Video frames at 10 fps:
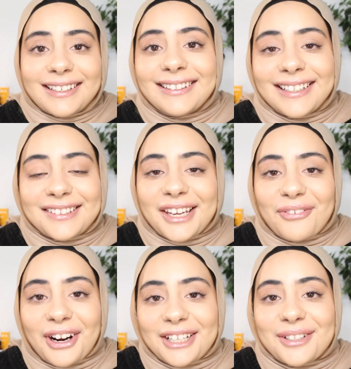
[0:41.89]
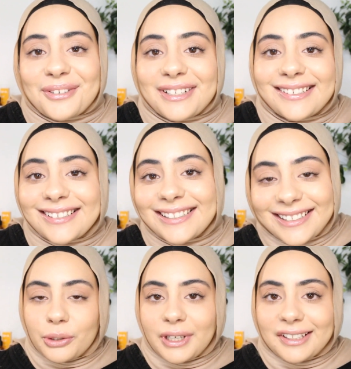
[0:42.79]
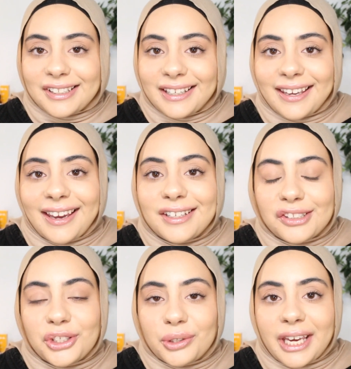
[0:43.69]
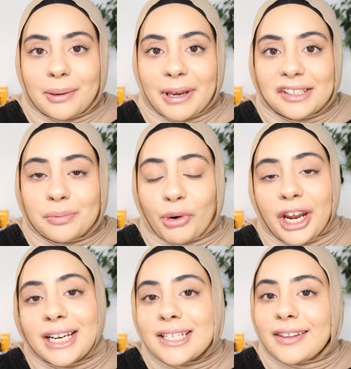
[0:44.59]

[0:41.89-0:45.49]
Let's get right into it. Q+A Skincare is a UK-based brand.